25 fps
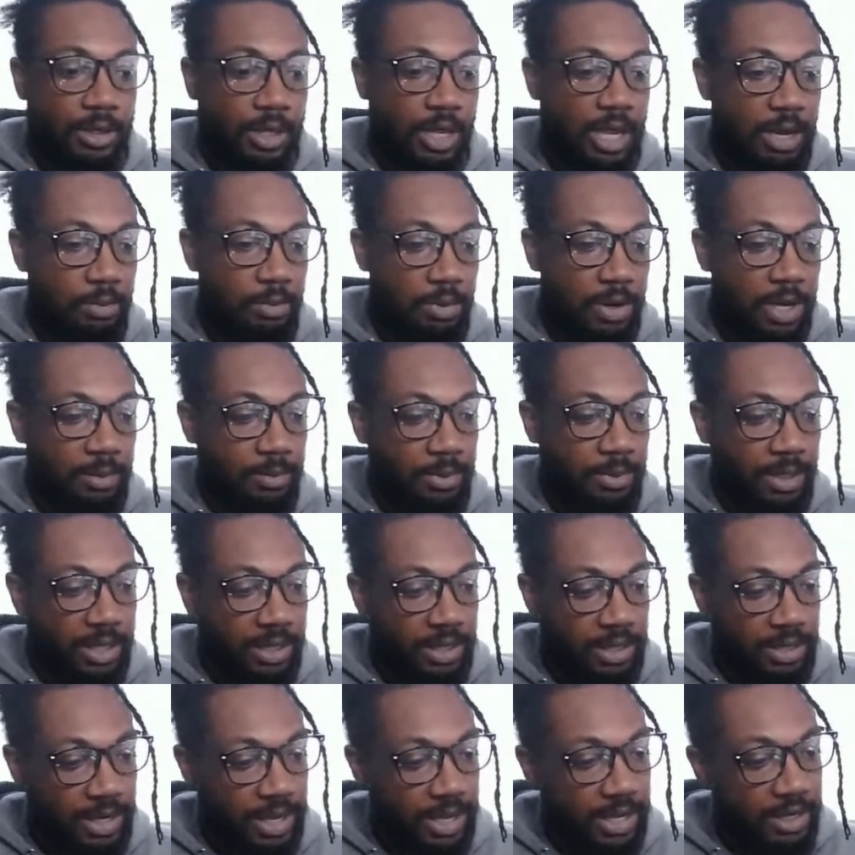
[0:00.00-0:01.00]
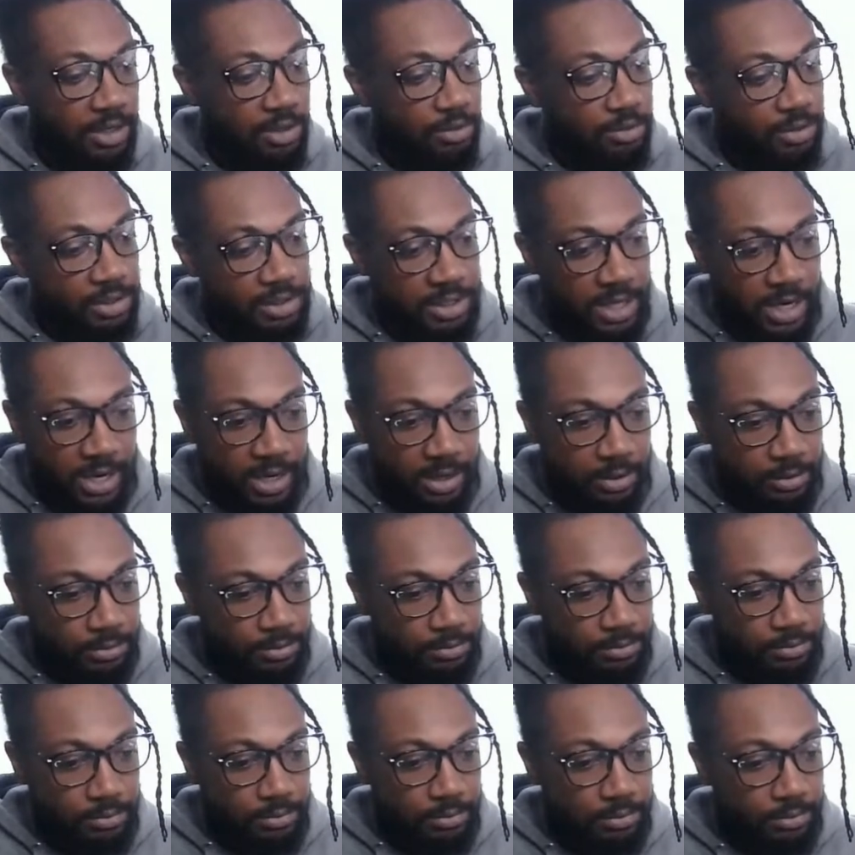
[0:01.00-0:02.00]
Abraham Lincoln had no desire
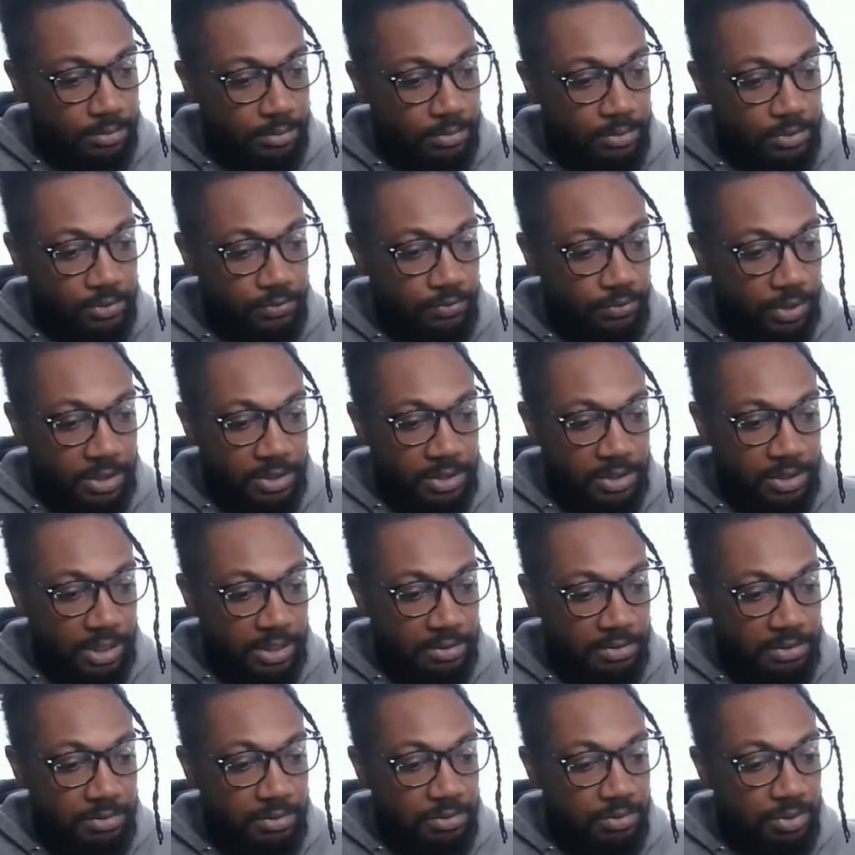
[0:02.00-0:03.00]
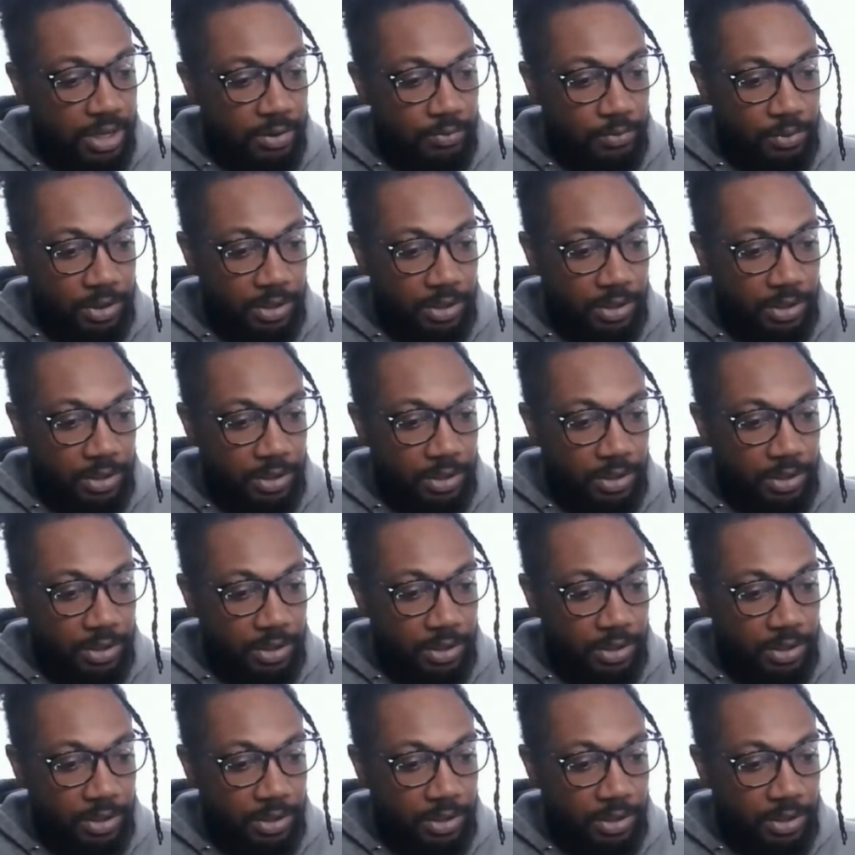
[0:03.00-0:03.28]
to free slaves. It was not